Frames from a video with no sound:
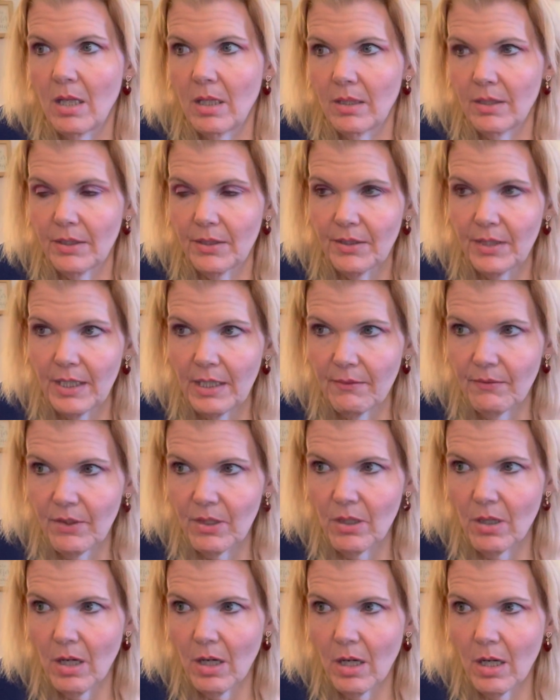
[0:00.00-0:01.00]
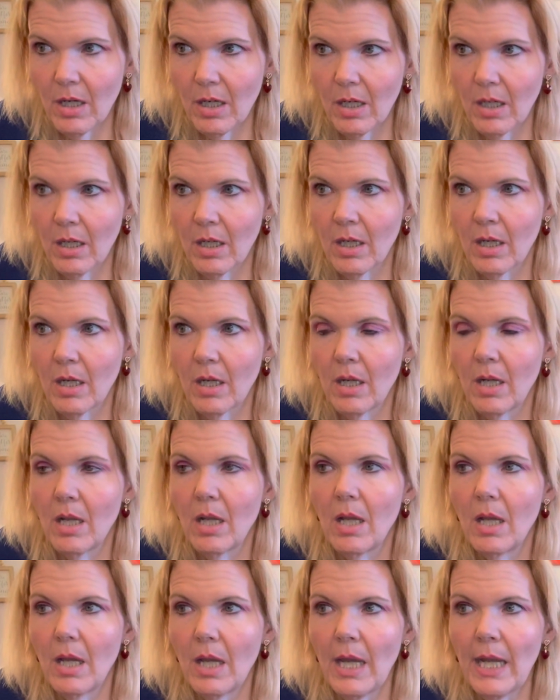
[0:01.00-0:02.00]
a DVR,
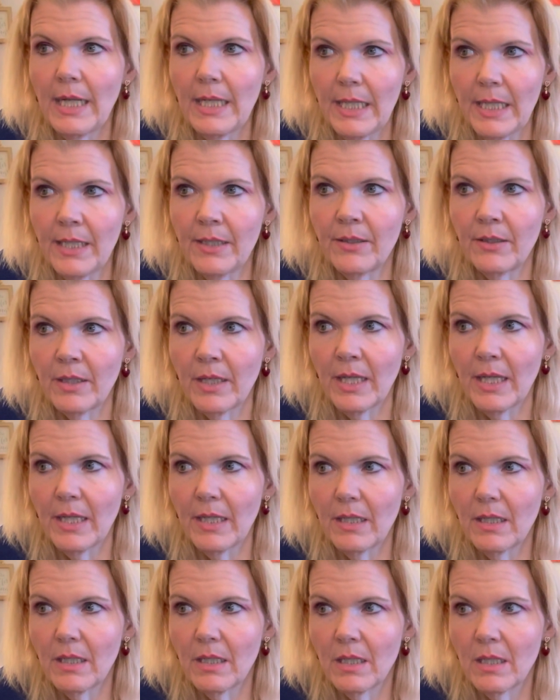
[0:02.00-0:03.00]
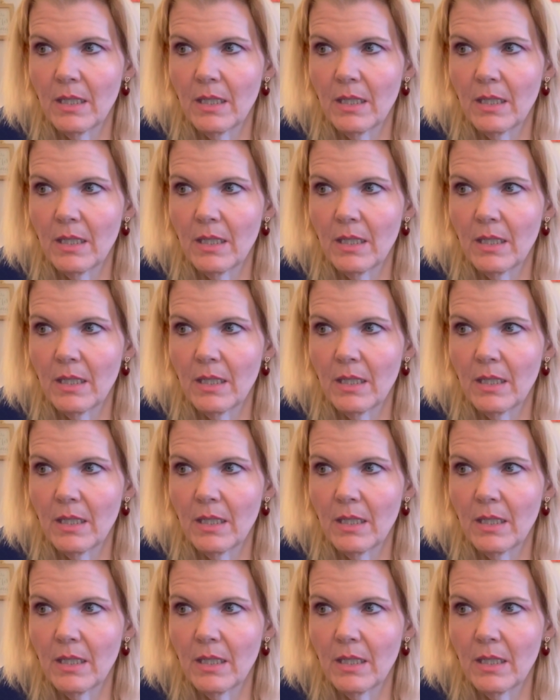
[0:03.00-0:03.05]
and internet